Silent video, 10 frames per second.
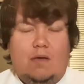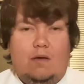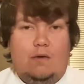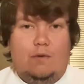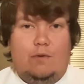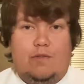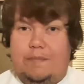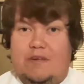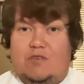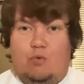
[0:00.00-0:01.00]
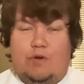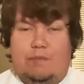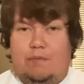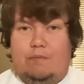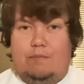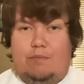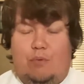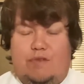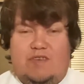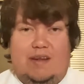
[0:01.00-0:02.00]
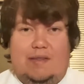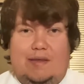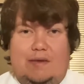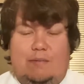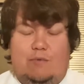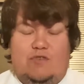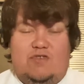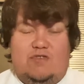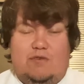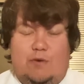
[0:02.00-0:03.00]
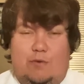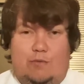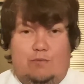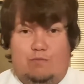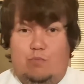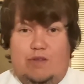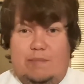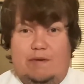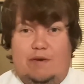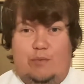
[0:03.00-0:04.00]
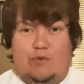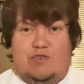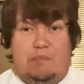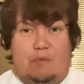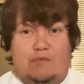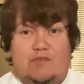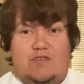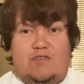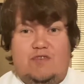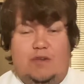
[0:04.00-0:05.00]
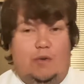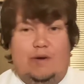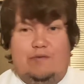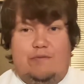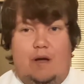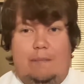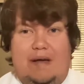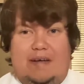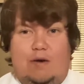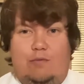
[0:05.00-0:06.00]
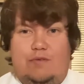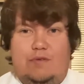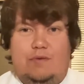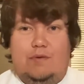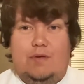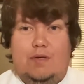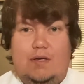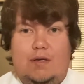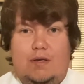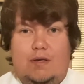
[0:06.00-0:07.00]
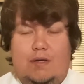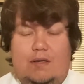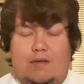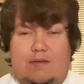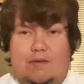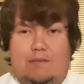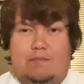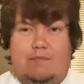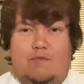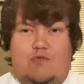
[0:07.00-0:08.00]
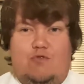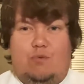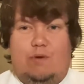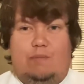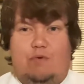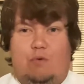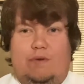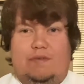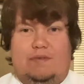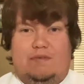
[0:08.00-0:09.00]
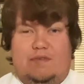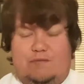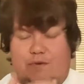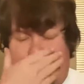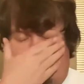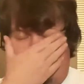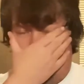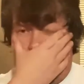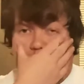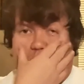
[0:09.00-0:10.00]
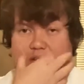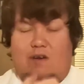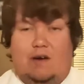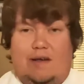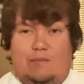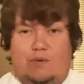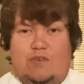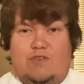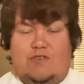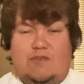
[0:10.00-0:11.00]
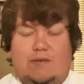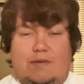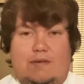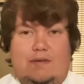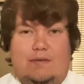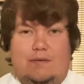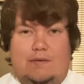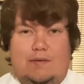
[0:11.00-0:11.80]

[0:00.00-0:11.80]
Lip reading: The big talking points ahead of the game was, would there be any response, any fight back after the truly appalling defeat Thursday night, which is